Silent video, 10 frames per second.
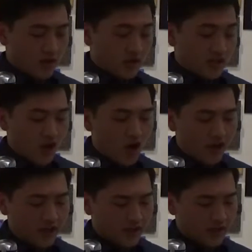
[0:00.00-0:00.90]

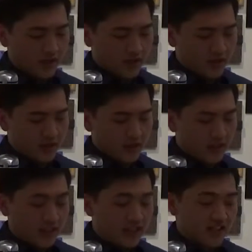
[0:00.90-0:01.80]
"Sorry,"
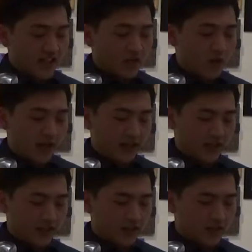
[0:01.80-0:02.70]
he said quietly.
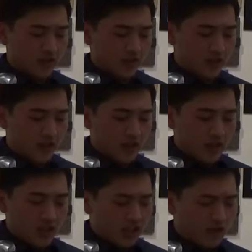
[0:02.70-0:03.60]

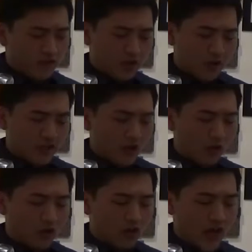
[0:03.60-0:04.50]
Even though he no
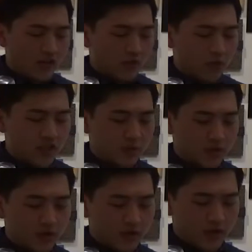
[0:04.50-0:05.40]
longer had to whisper,
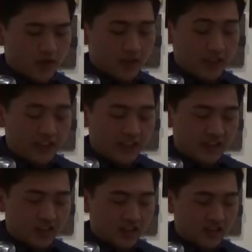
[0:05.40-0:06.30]
he
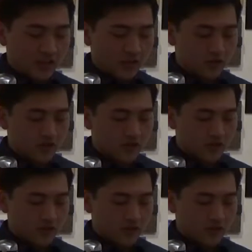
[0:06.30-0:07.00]
leaned in close.